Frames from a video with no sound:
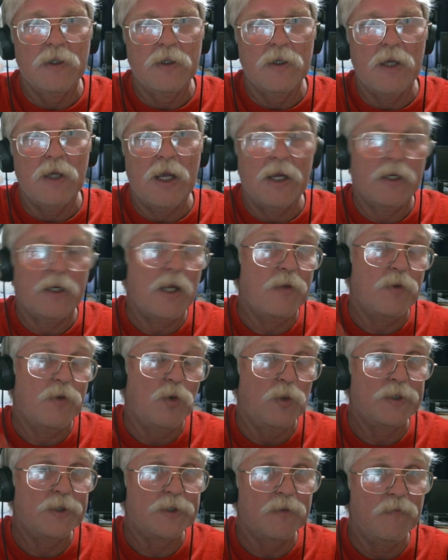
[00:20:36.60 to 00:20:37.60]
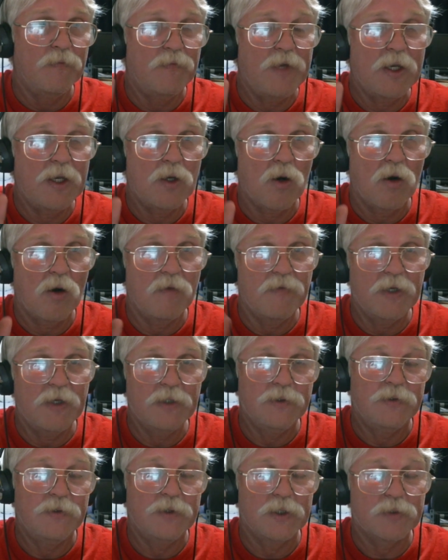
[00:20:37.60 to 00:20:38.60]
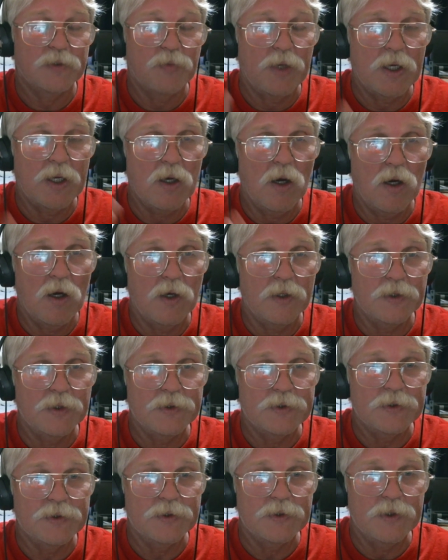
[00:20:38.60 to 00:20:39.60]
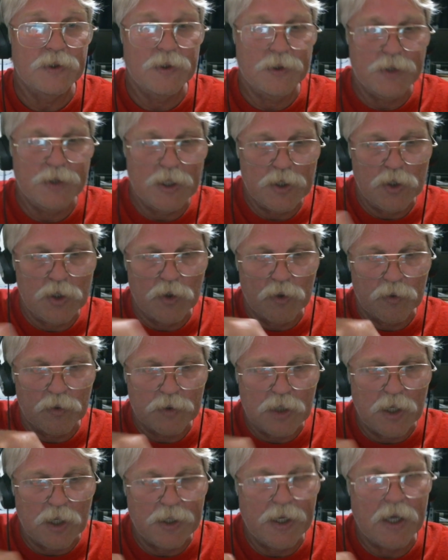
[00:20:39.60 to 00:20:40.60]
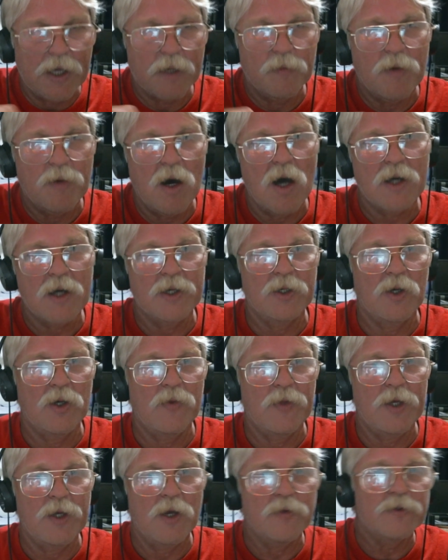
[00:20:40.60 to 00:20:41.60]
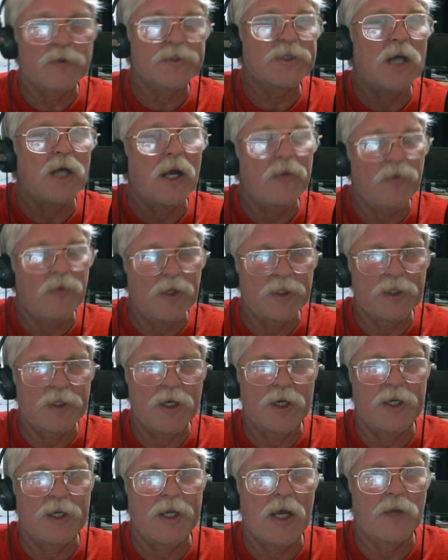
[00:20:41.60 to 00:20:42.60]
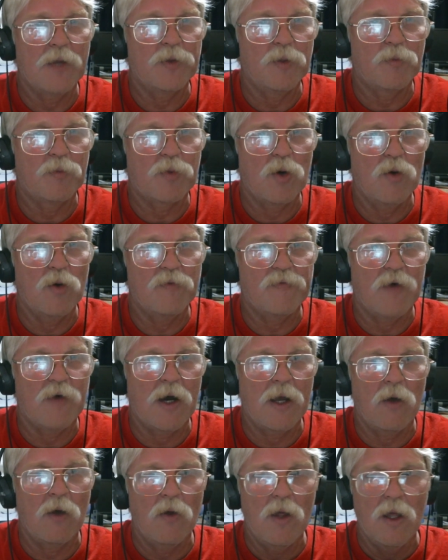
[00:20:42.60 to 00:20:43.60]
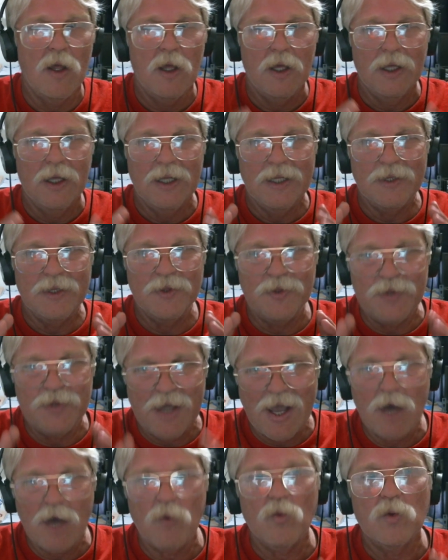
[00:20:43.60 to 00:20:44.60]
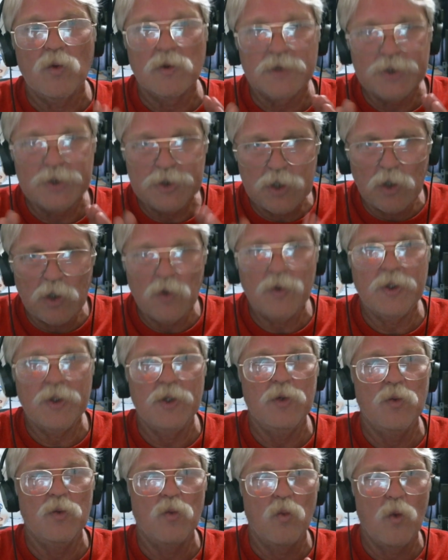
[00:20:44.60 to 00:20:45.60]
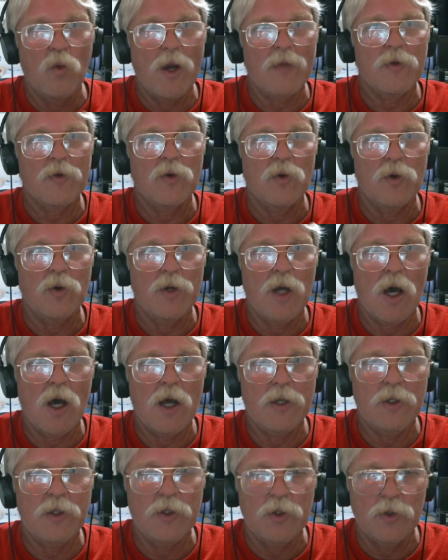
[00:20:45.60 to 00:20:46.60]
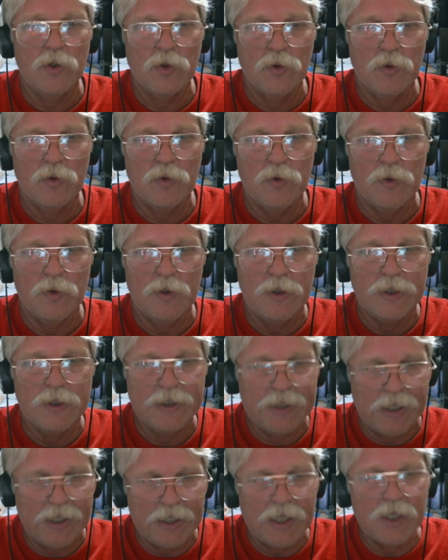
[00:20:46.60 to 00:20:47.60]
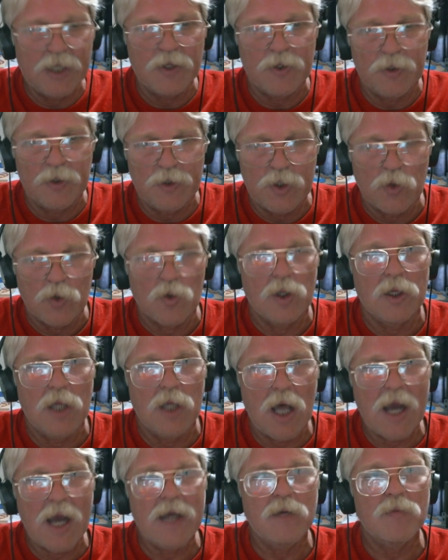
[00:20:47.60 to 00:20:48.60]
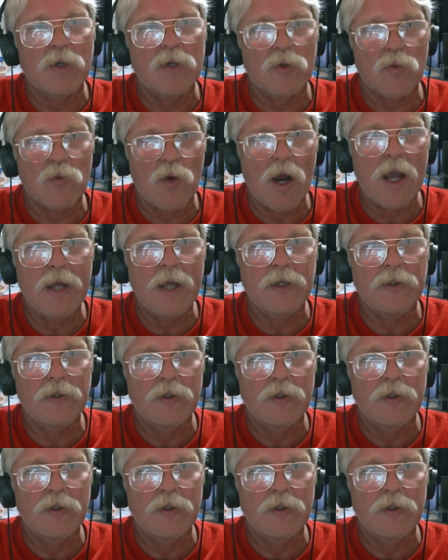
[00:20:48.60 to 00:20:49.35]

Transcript: and I threw in some V-carving just because. Then you're cutting out a pocket on the other side, then cutting out the profile. That will show you whether or not you're getting your alignment right